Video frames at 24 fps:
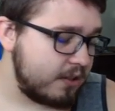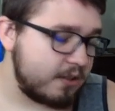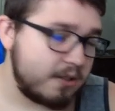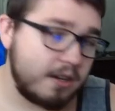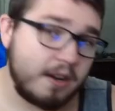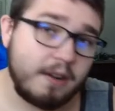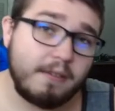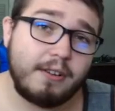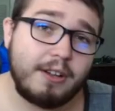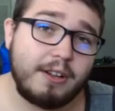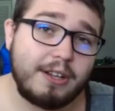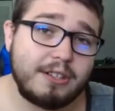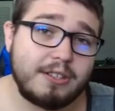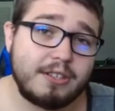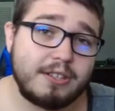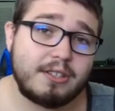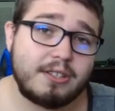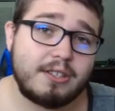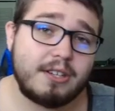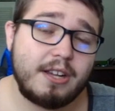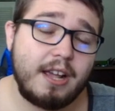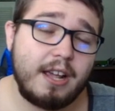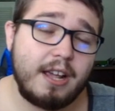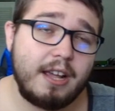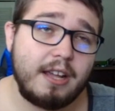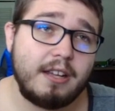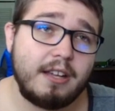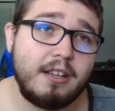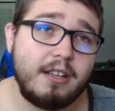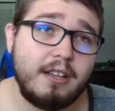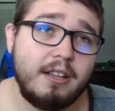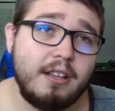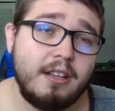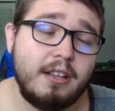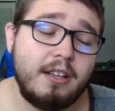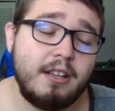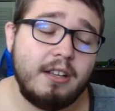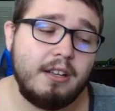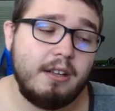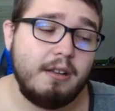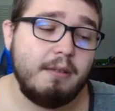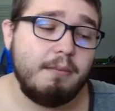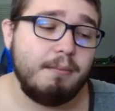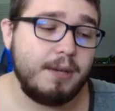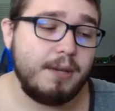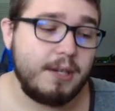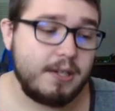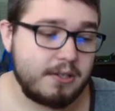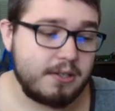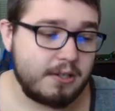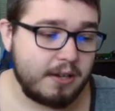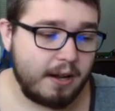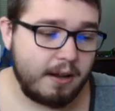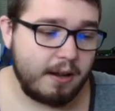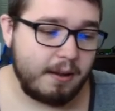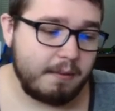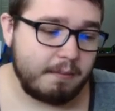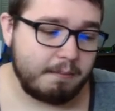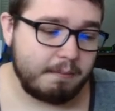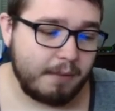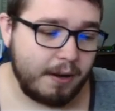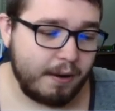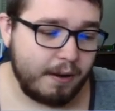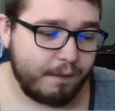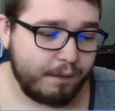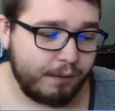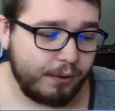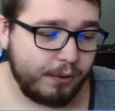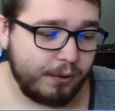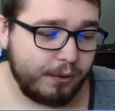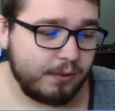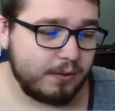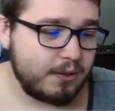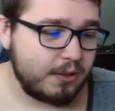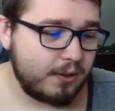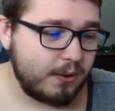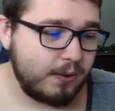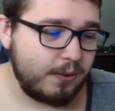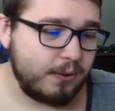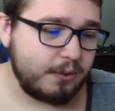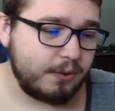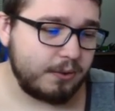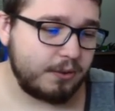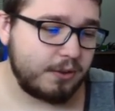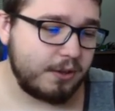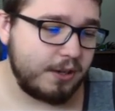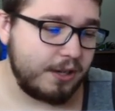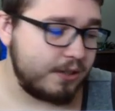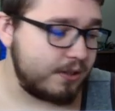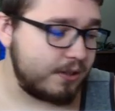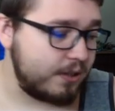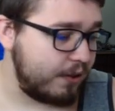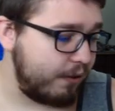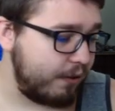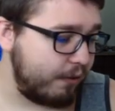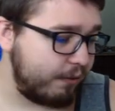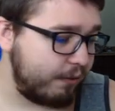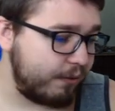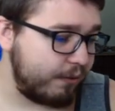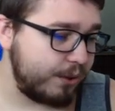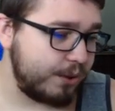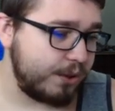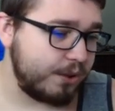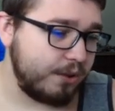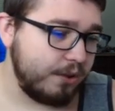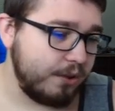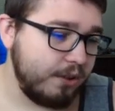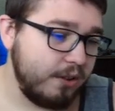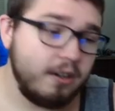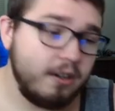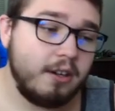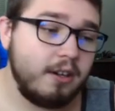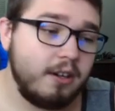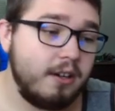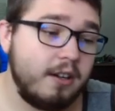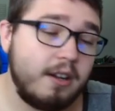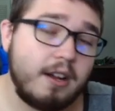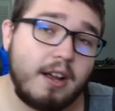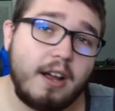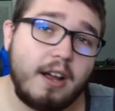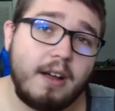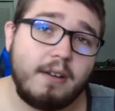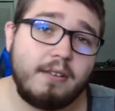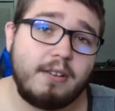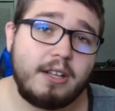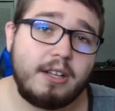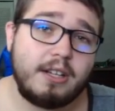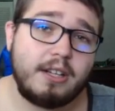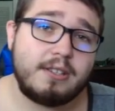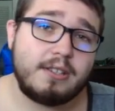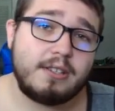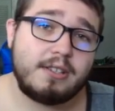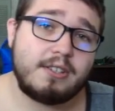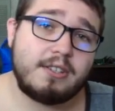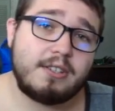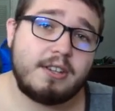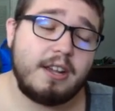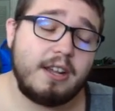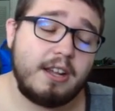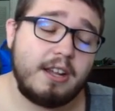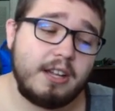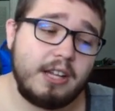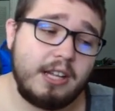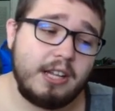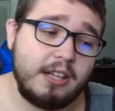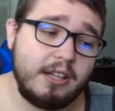So I would like to say, because my phone's going crazy over here, I would like to say